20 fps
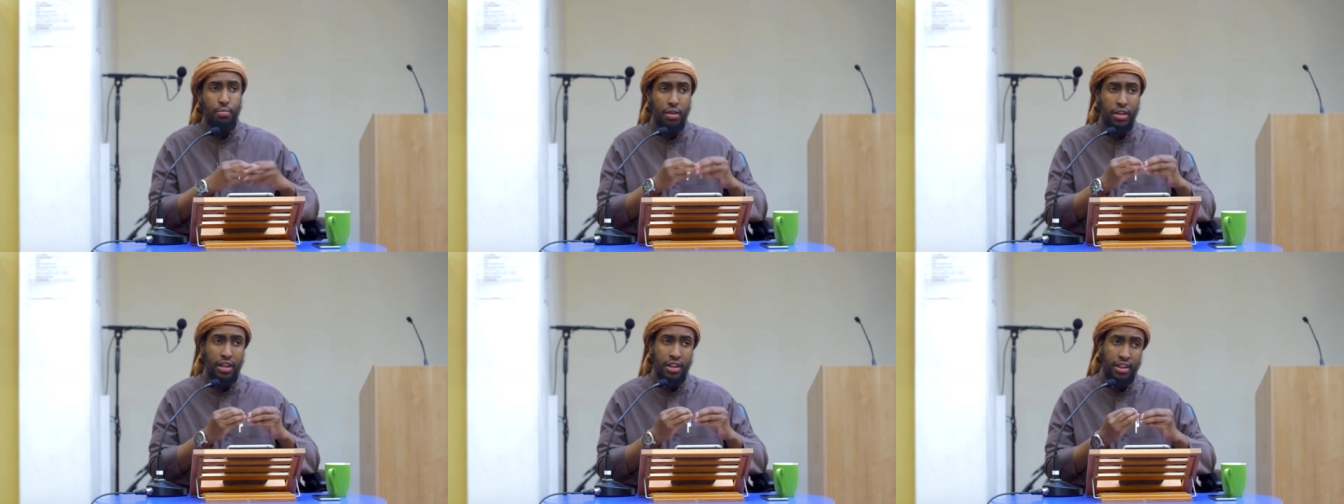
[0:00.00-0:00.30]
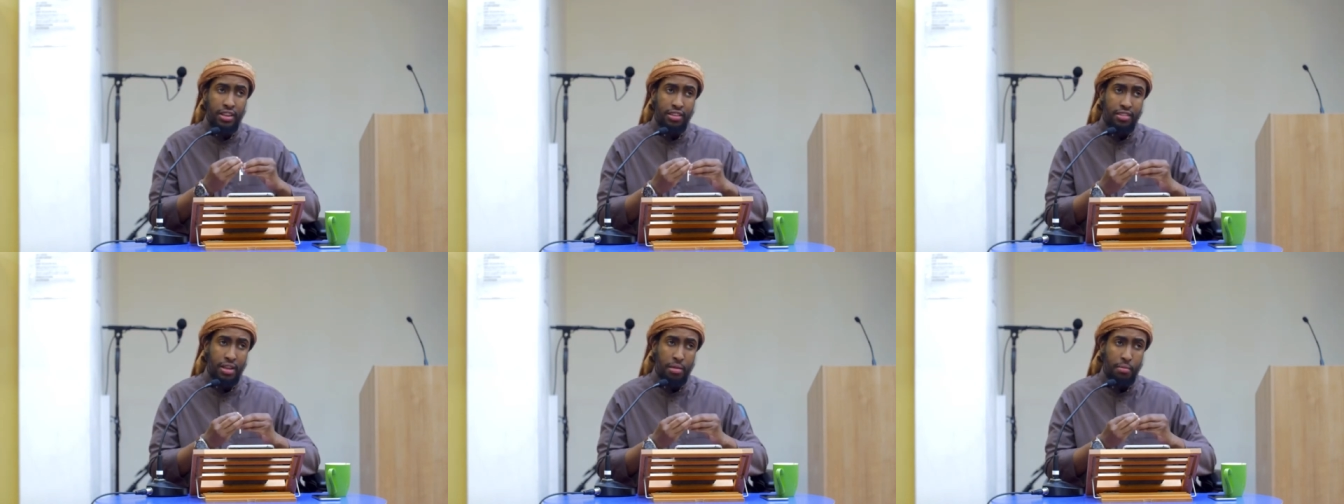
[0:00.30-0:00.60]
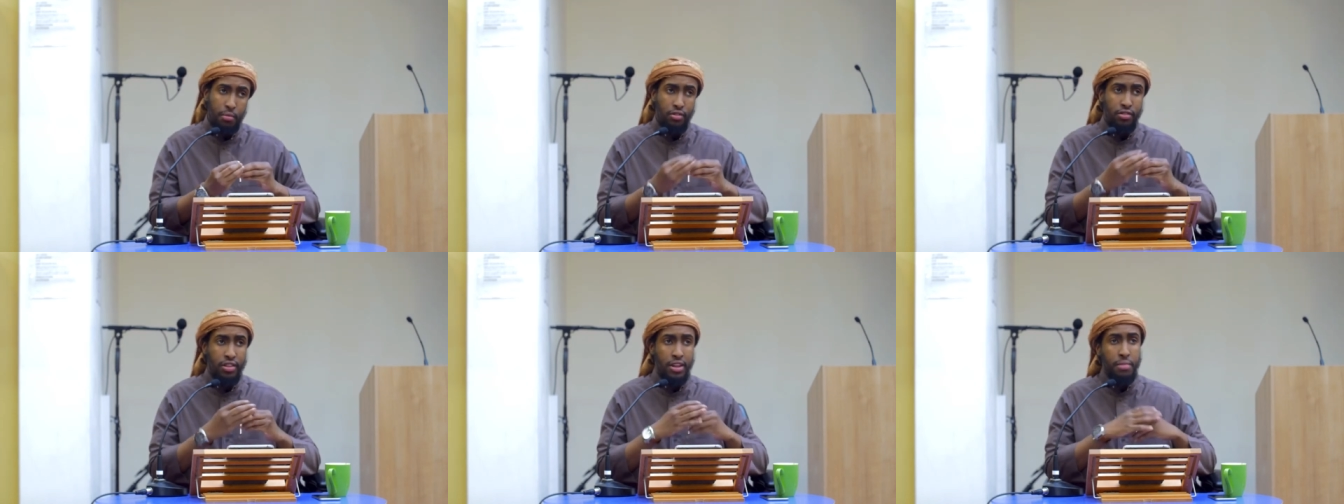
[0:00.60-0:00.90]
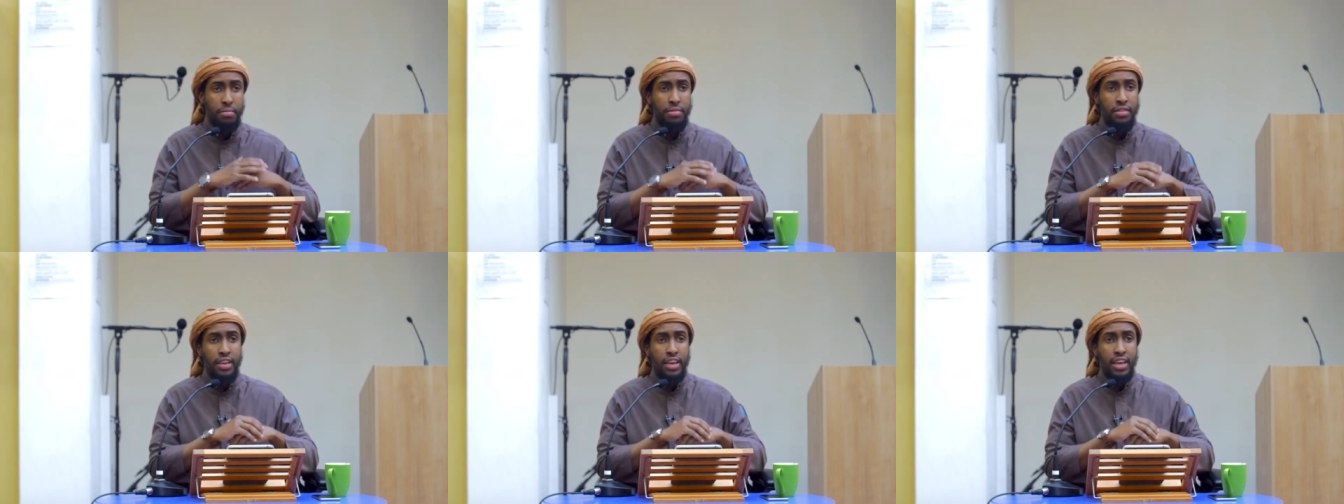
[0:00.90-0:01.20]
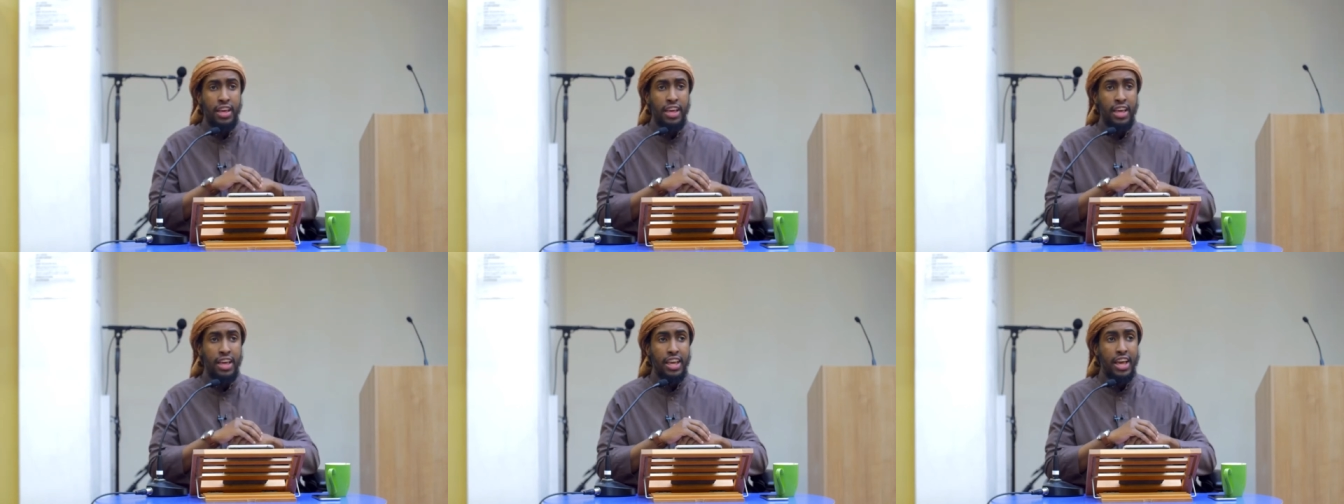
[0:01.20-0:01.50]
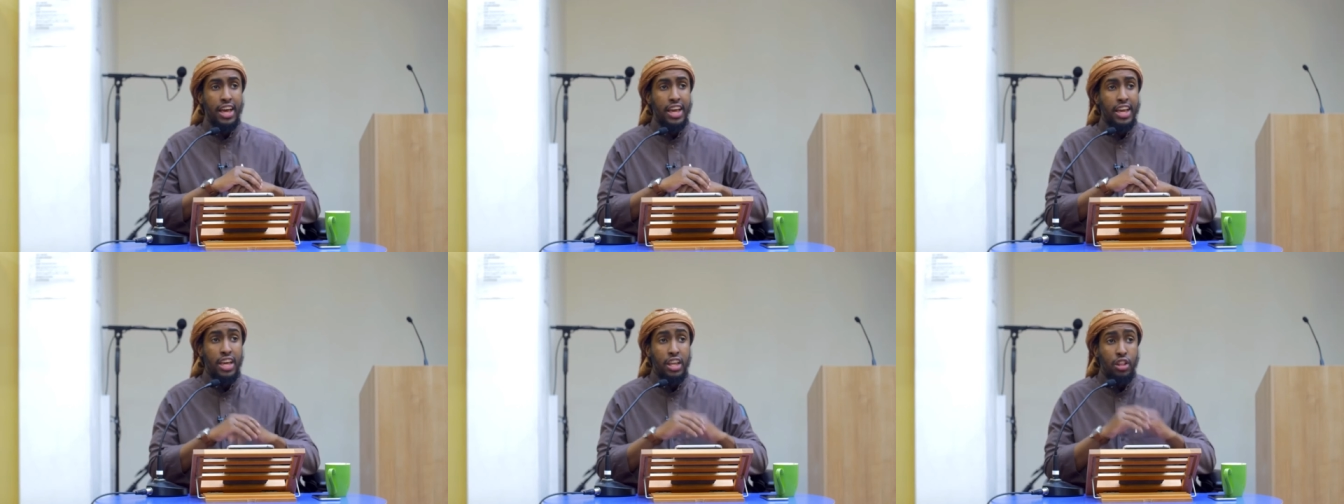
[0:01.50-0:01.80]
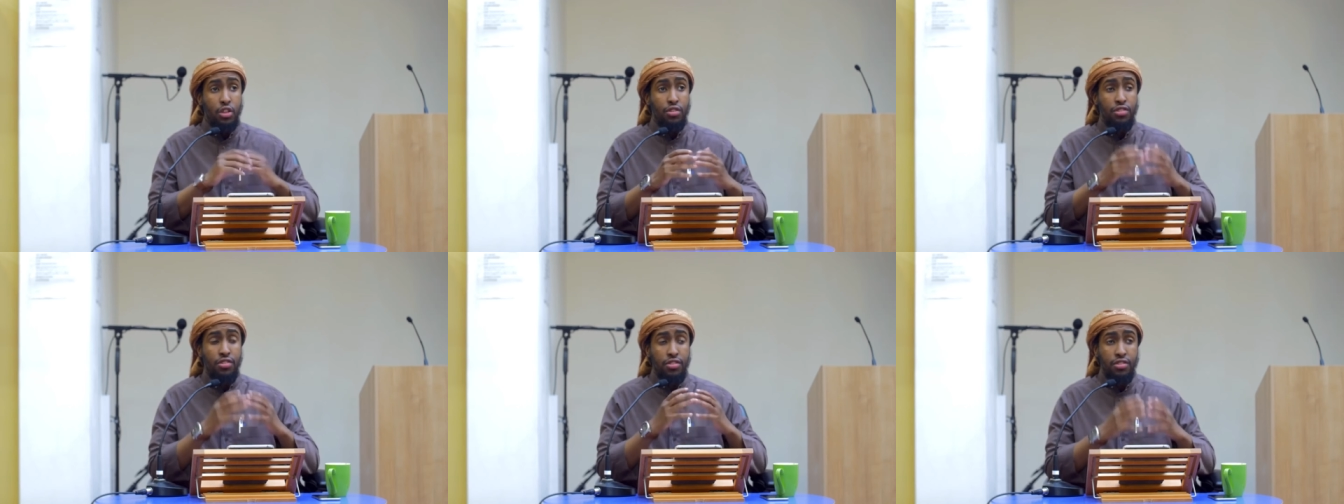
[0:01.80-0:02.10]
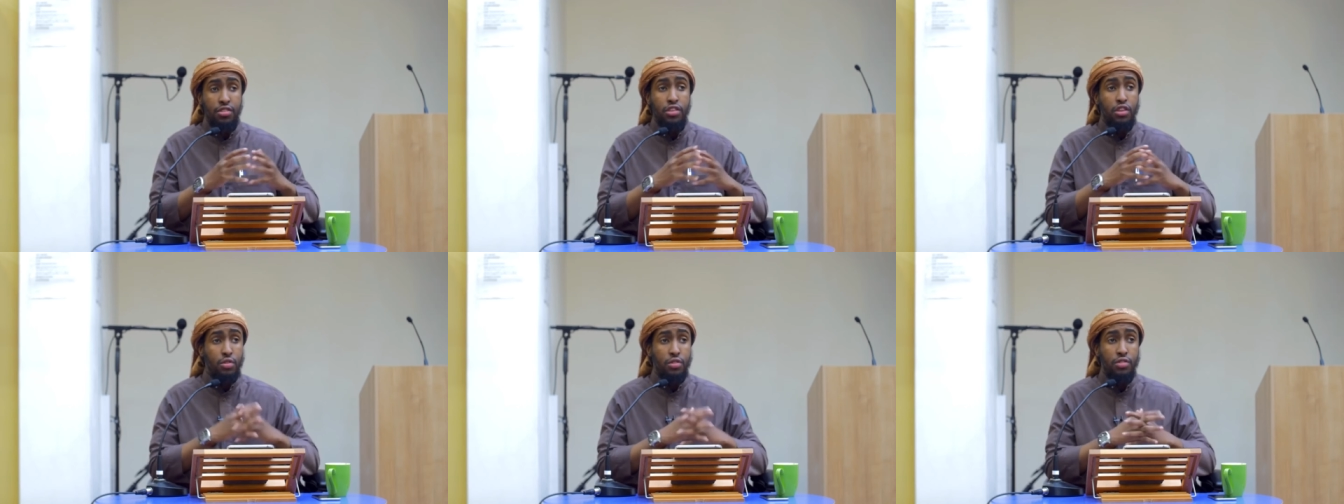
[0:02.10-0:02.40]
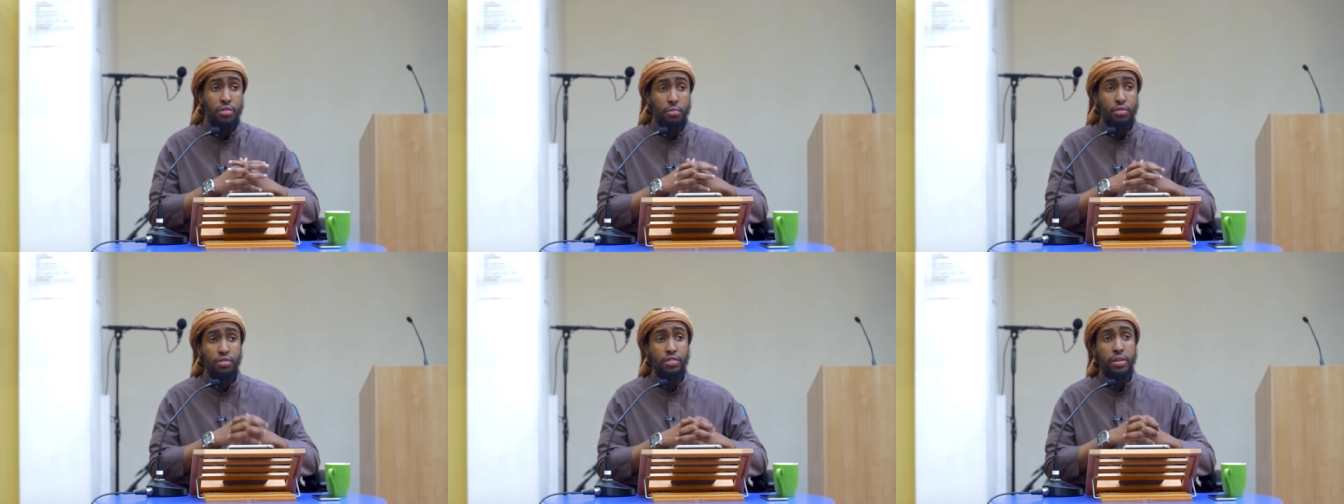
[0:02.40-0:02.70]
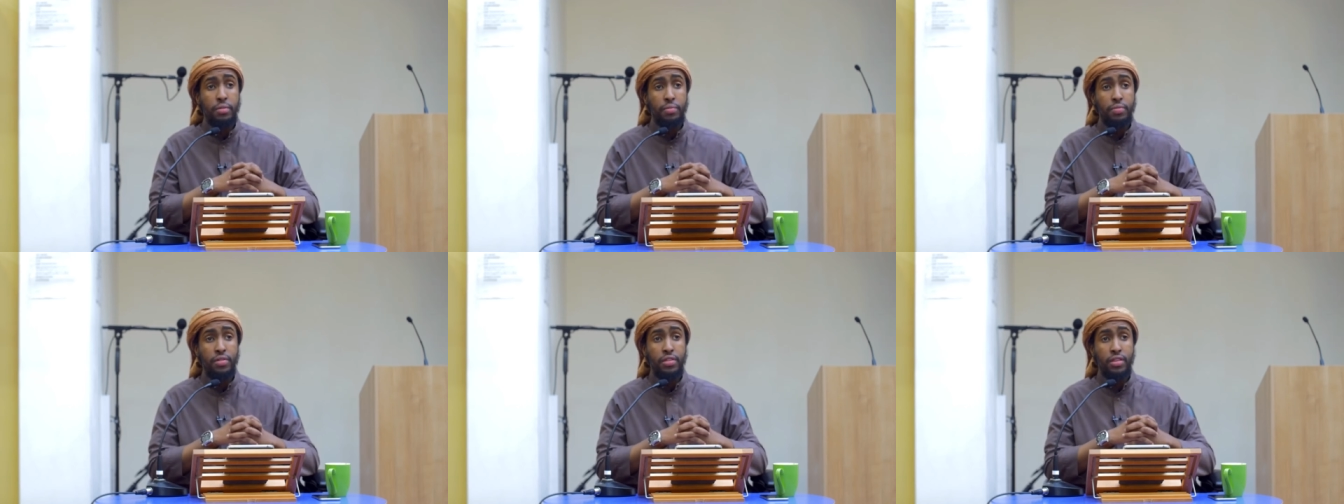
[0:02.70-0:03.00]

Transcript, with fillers: but at least they're Muslims, Akhi, he doesn't see you as a Muslim.